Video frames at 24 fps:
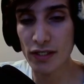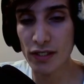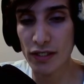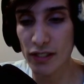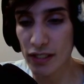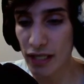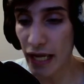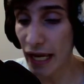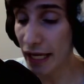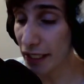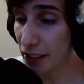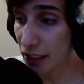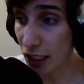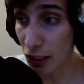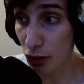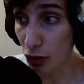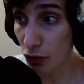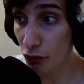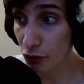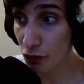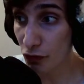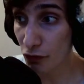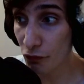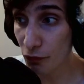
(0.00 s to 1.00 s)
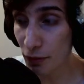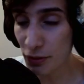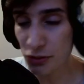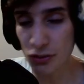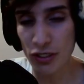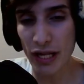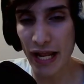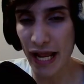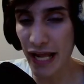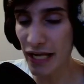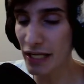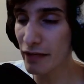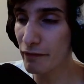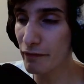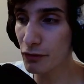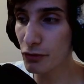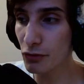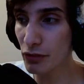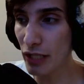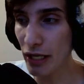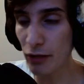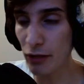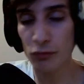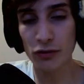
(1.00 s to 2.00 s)
and a lot of good information. And even
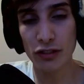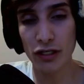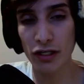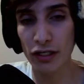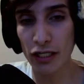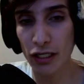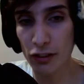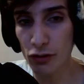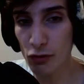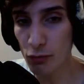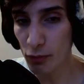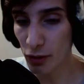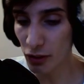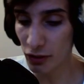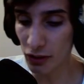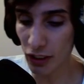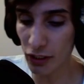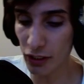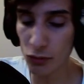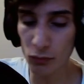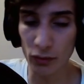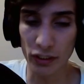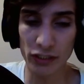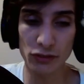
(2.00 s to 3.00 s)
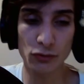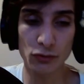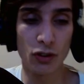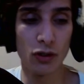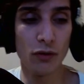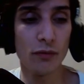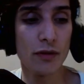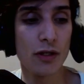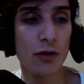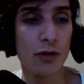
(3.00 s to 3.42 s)
today, we're getting a new, mo- a new one as well.